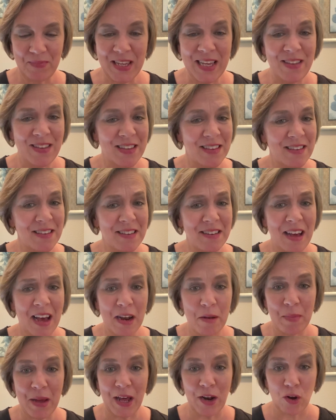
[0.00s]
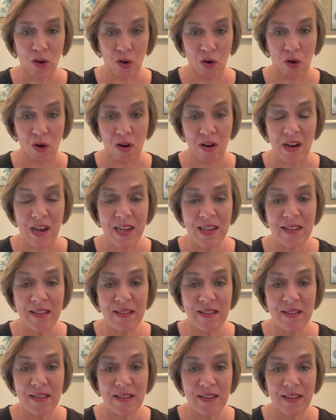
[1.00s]
This is not about a
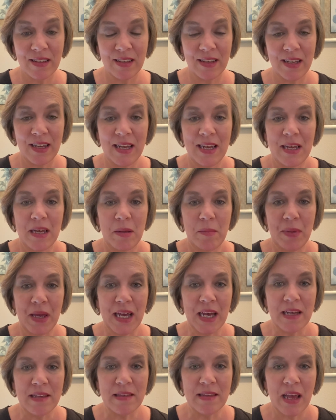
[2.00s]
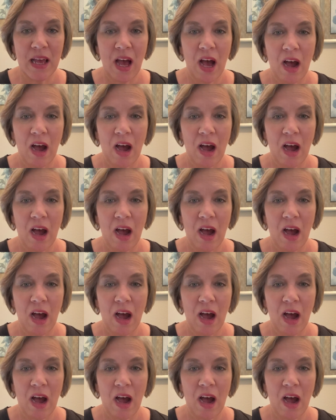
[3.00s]
cause, because